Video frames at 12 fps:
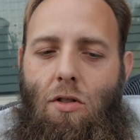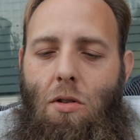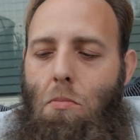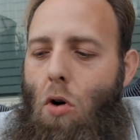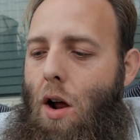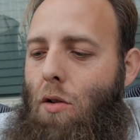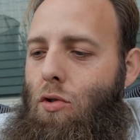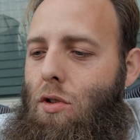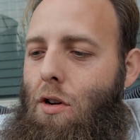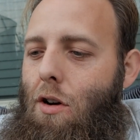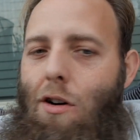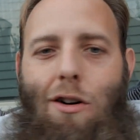brown
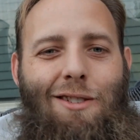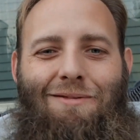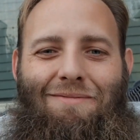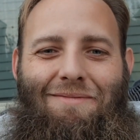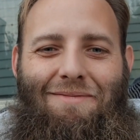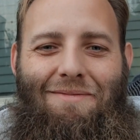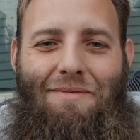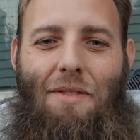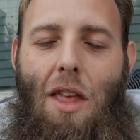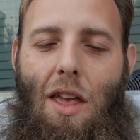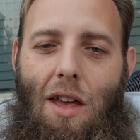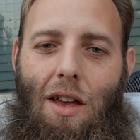cigar.
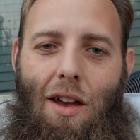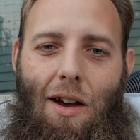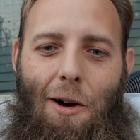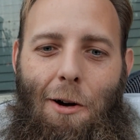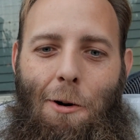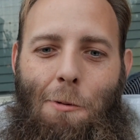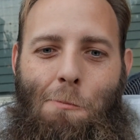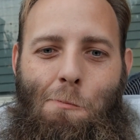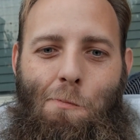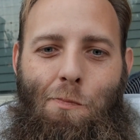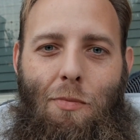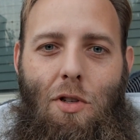So
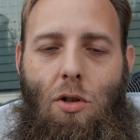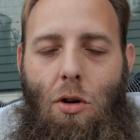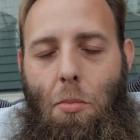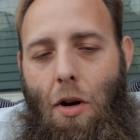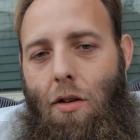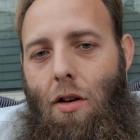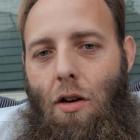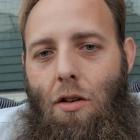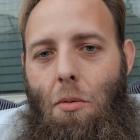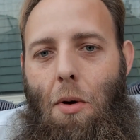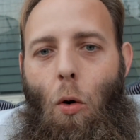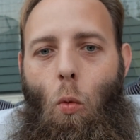I'm going to talk to
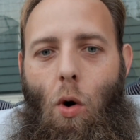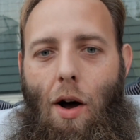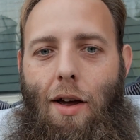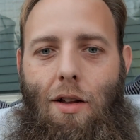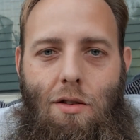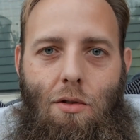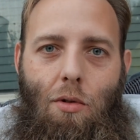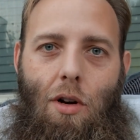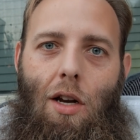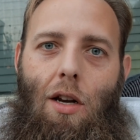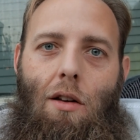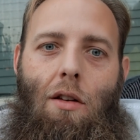you about why it's
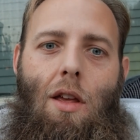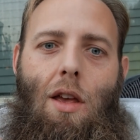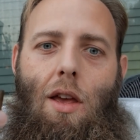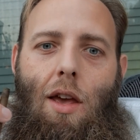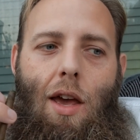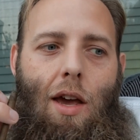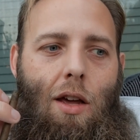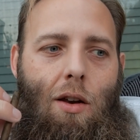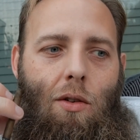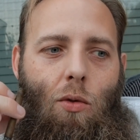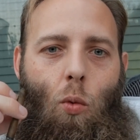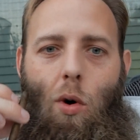green
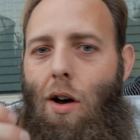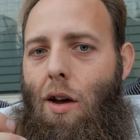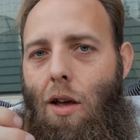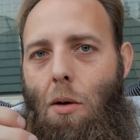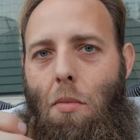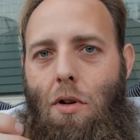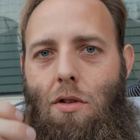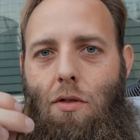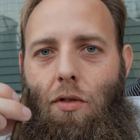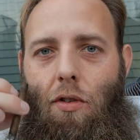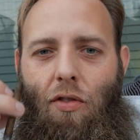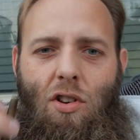and why a bunch
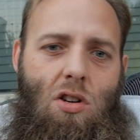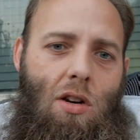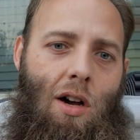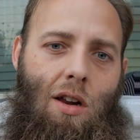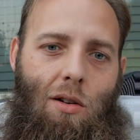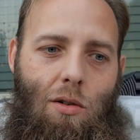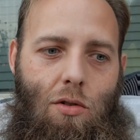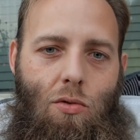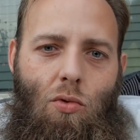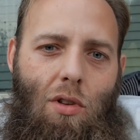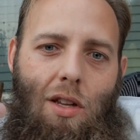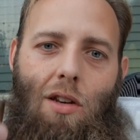of aficionados
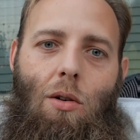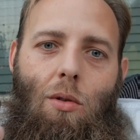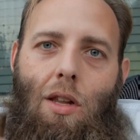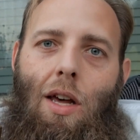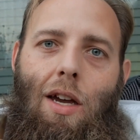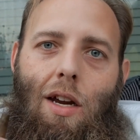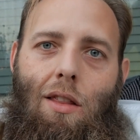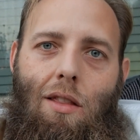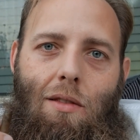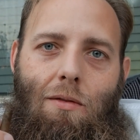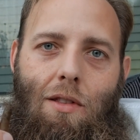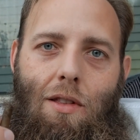really don't like
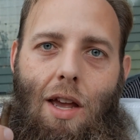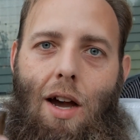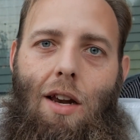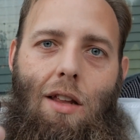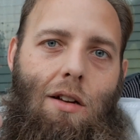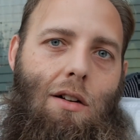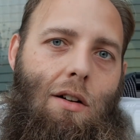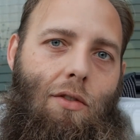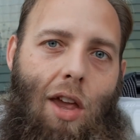the idea of